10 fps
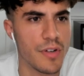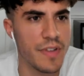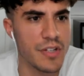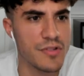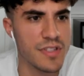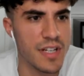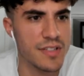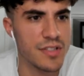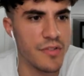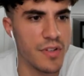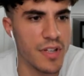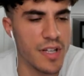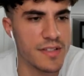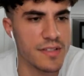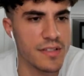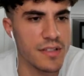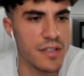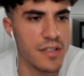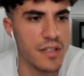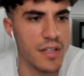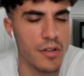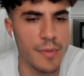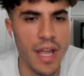the entrance lights, turn off all the lights. Uh, yeah, go to bed.